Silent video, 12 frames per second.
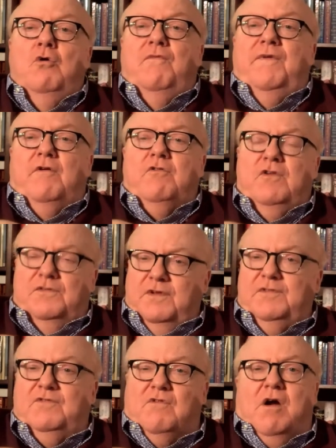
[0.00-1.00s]
who feel
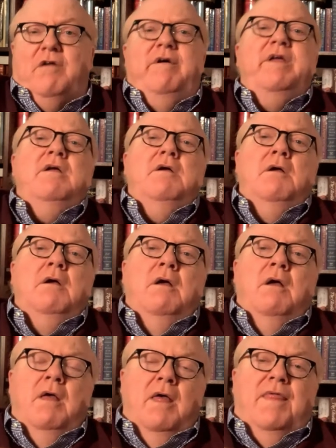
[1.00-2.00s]
just as strongly
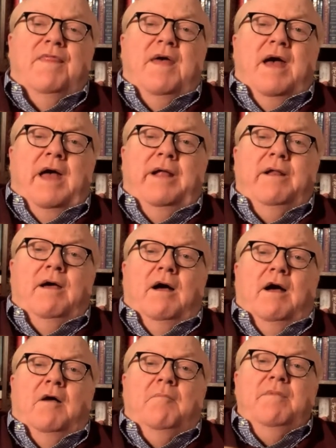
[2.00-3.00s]
that
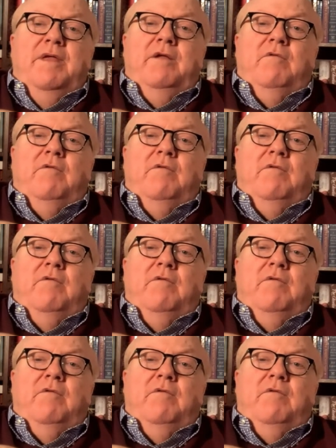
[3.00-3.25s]
um,